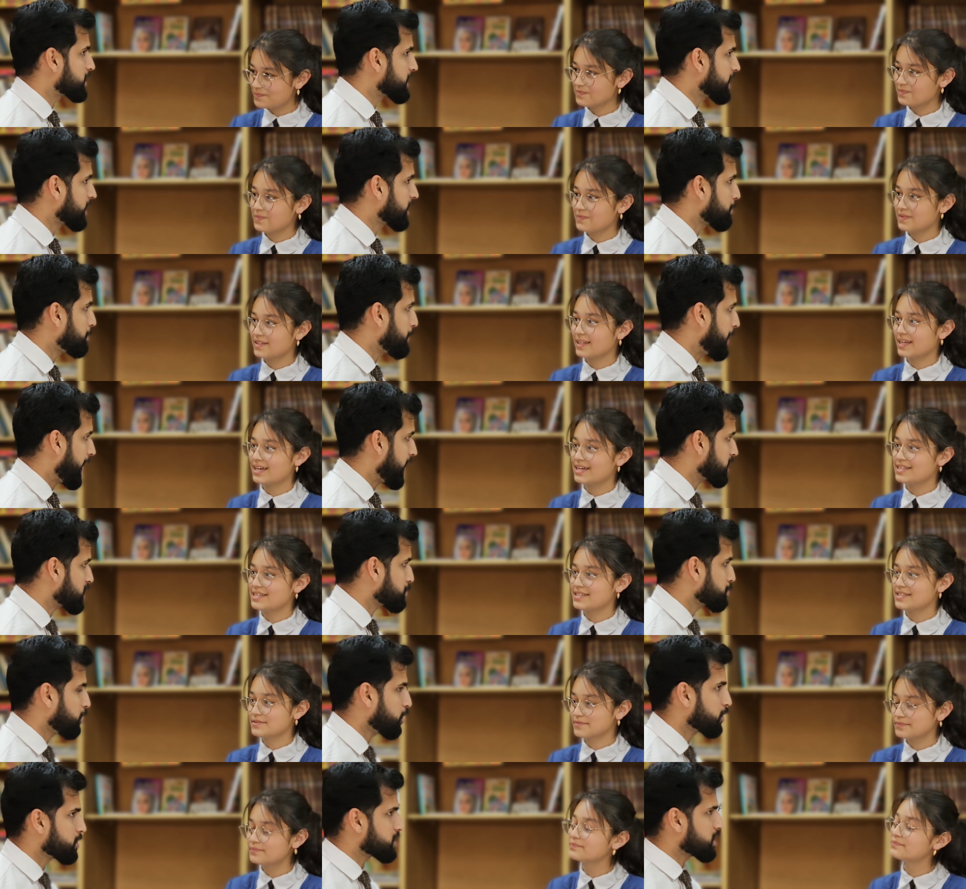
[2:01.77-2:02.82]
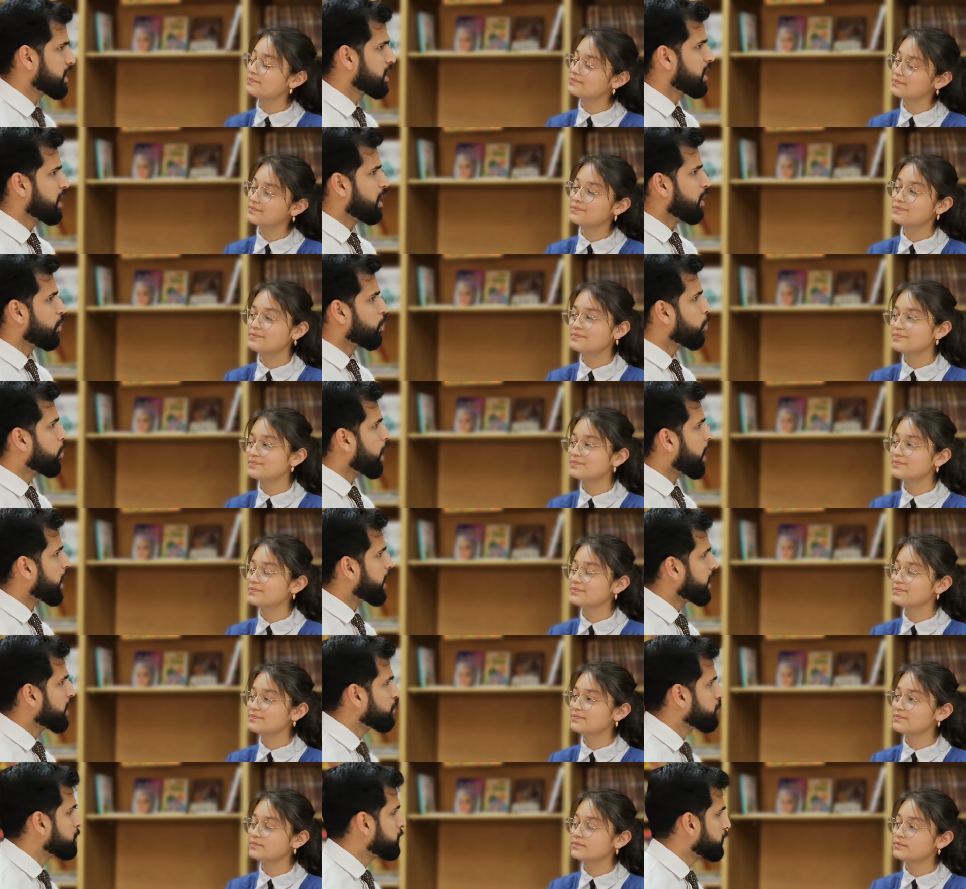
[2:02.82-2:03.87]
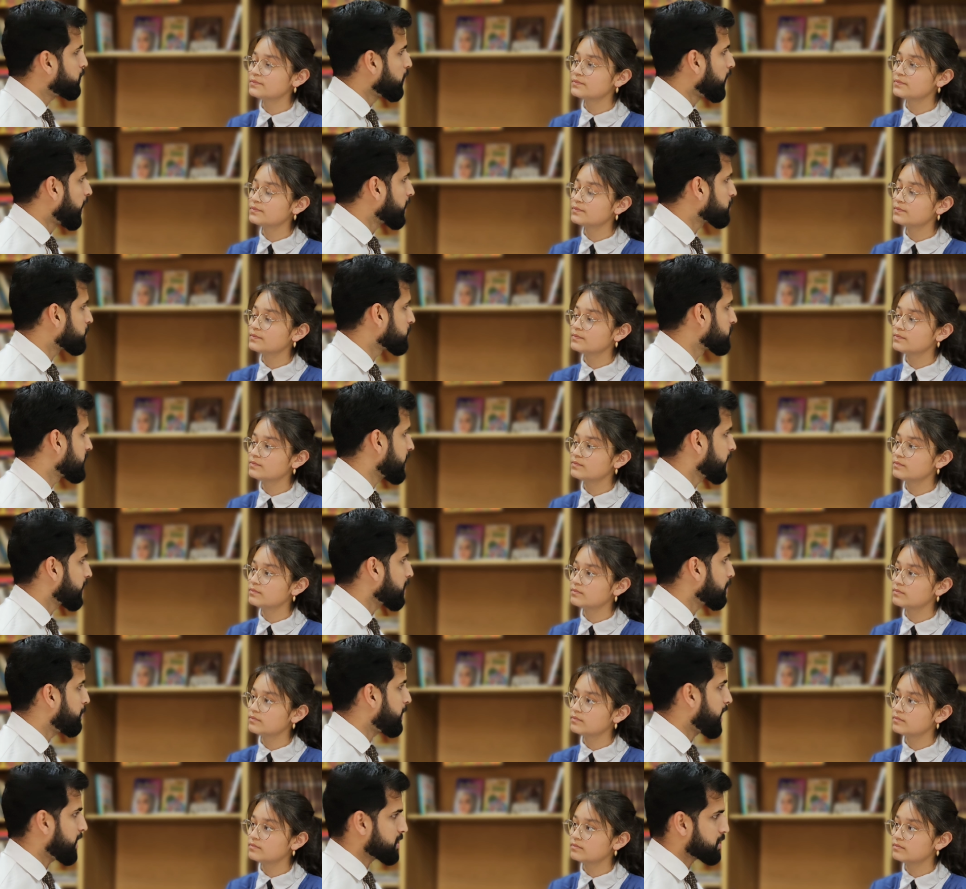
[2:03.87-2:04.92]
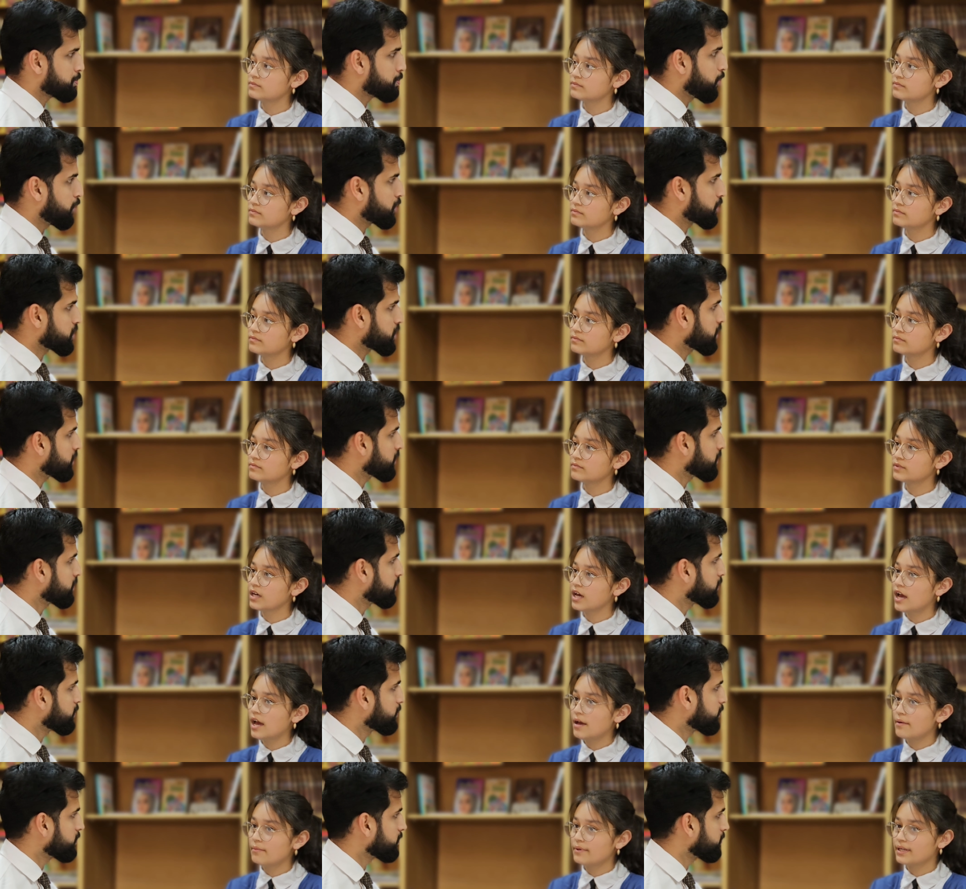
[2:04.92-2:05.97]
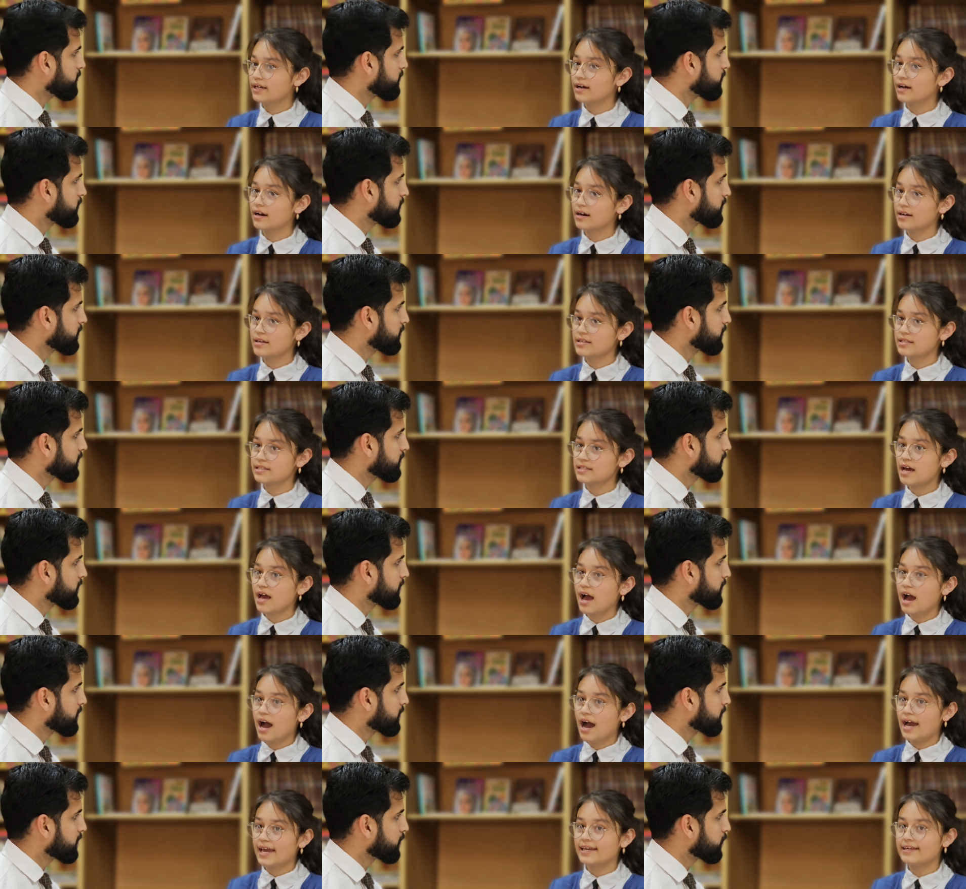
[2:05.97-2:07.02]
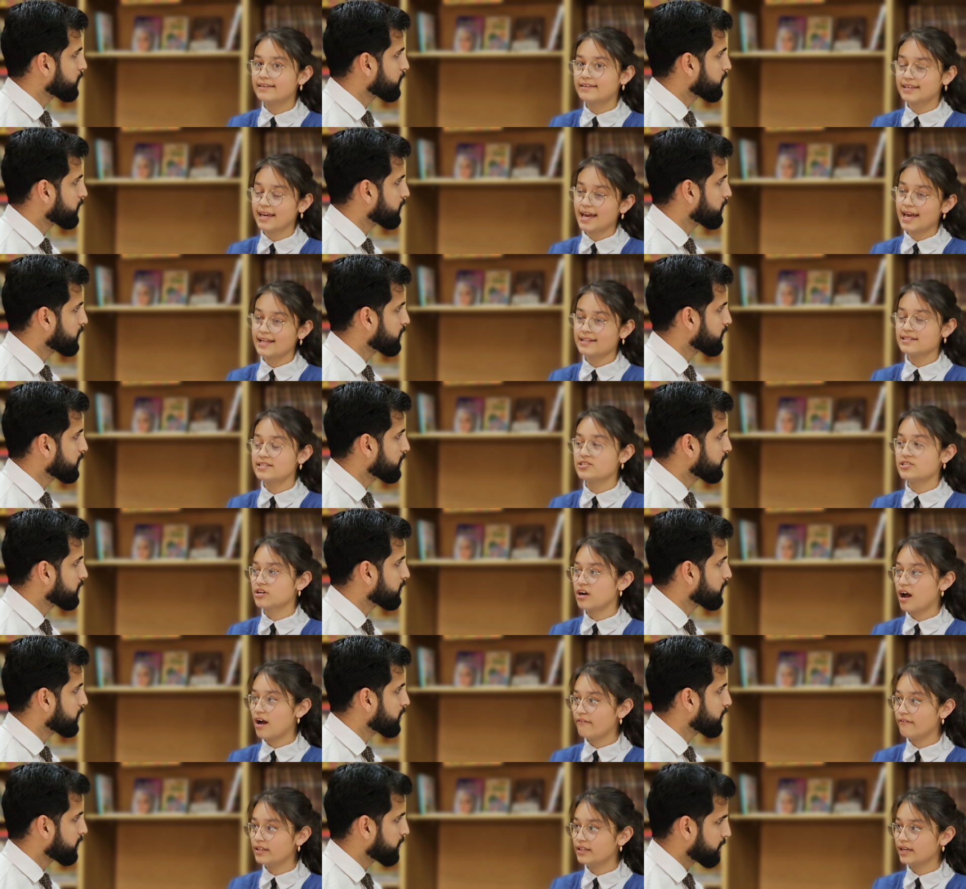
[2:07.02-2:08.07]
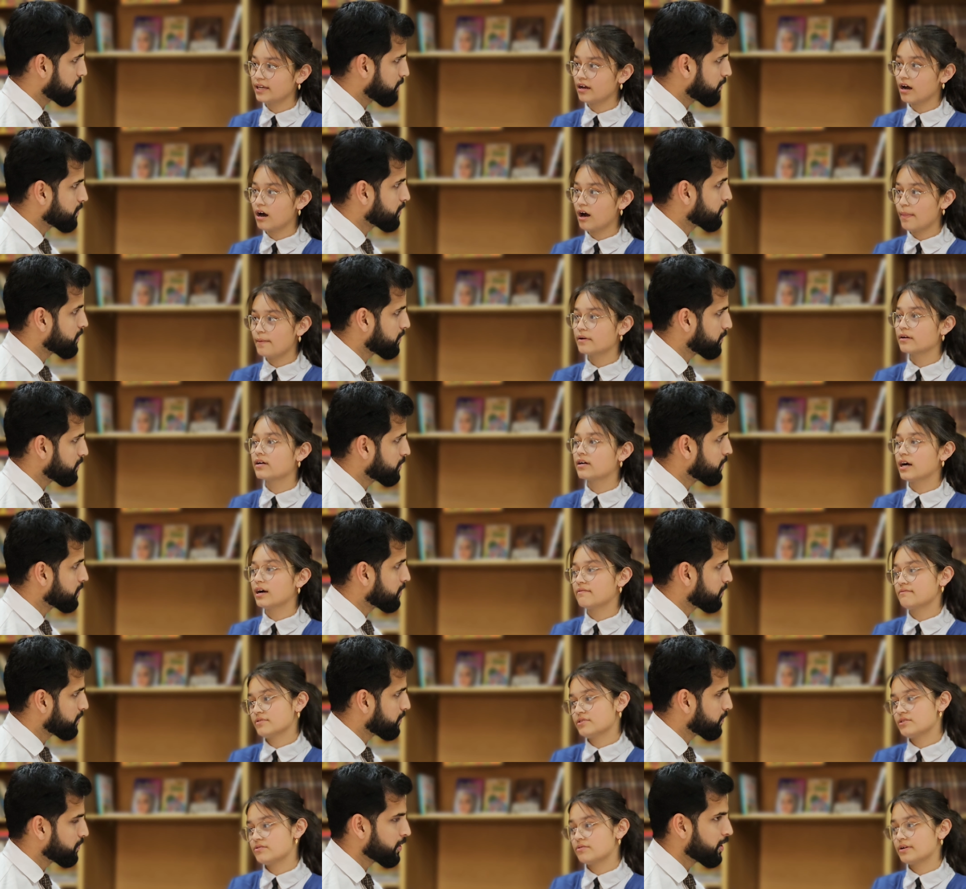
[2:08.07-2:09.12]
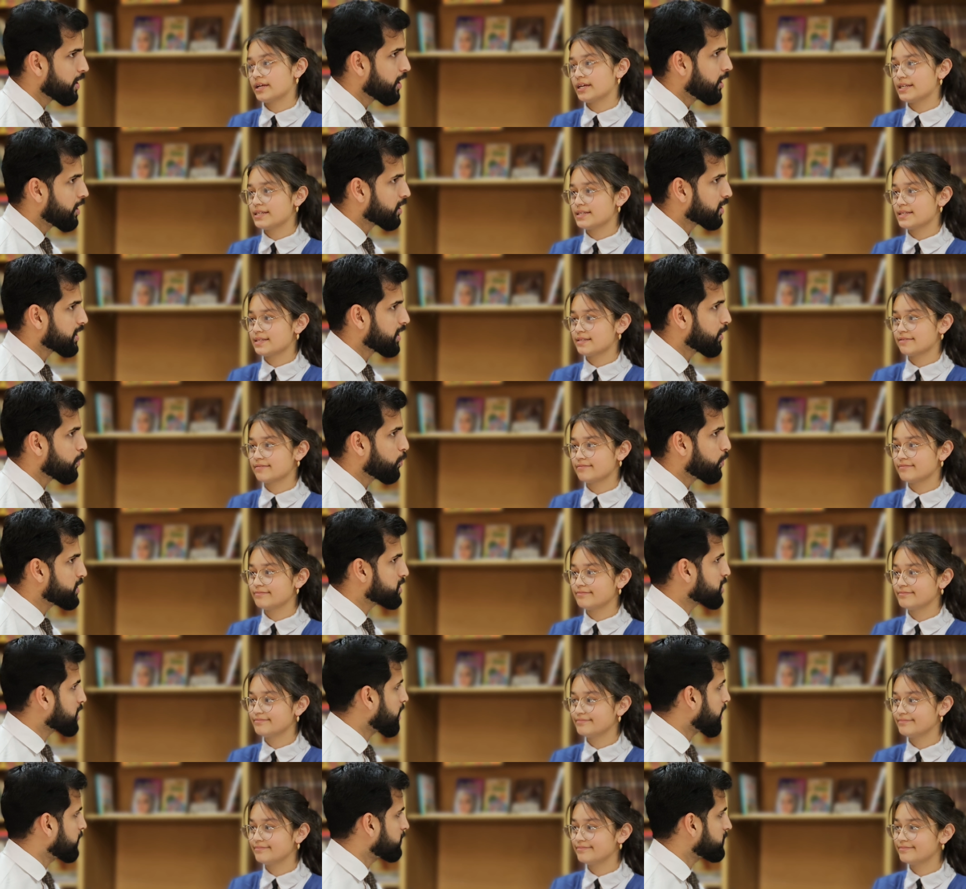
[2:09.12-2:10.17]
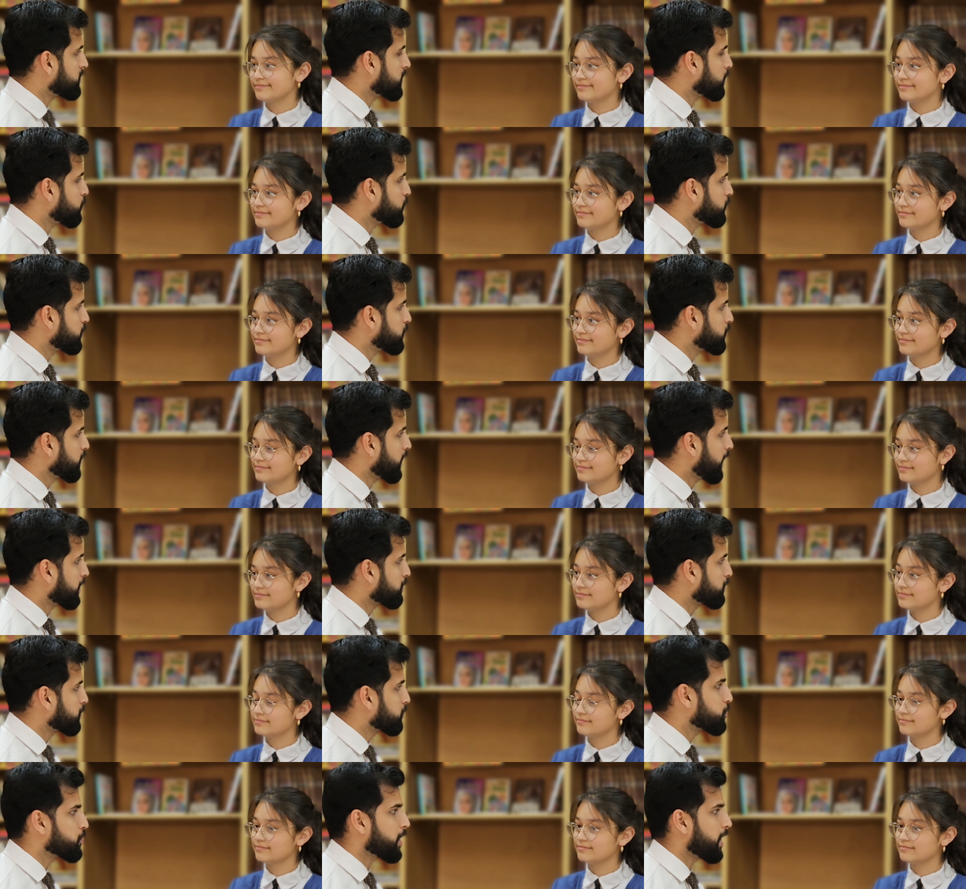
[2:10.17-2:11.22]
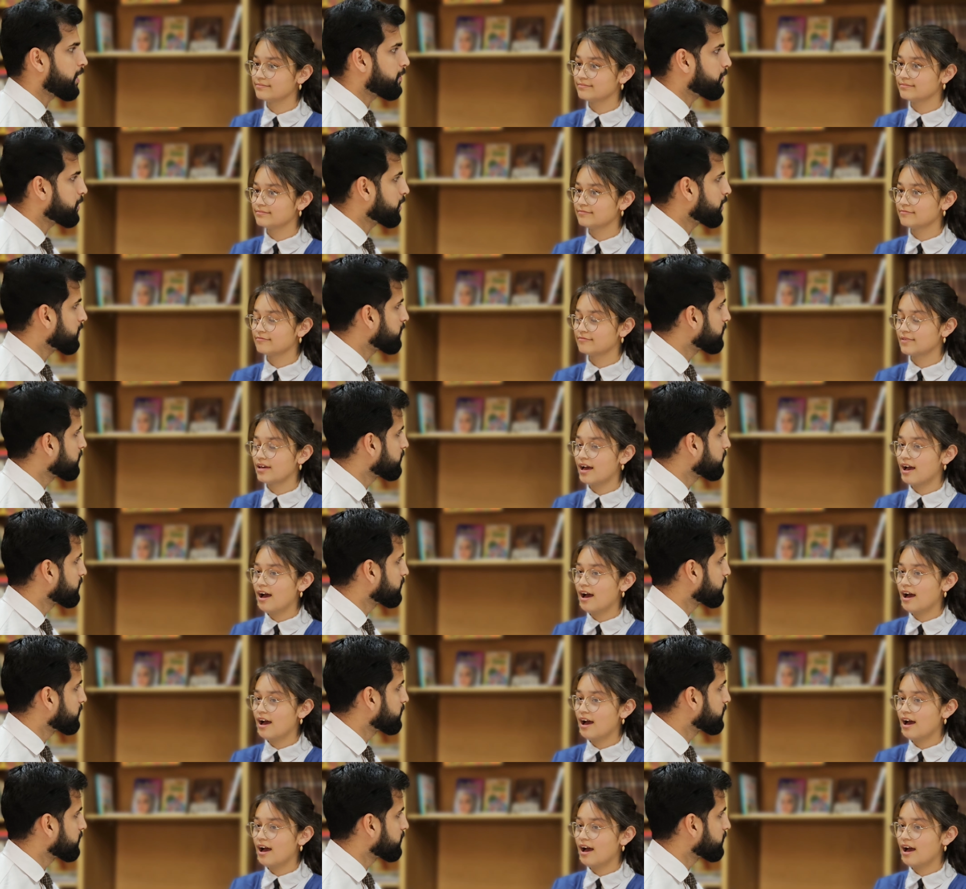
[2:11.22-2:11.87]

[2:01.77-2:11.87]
Speaker 1: to take a passport. Why would you like to take a passport?
Speaker 2: Because I can travel in other countries. Okay,
Speaker 1: which country would you like to travel?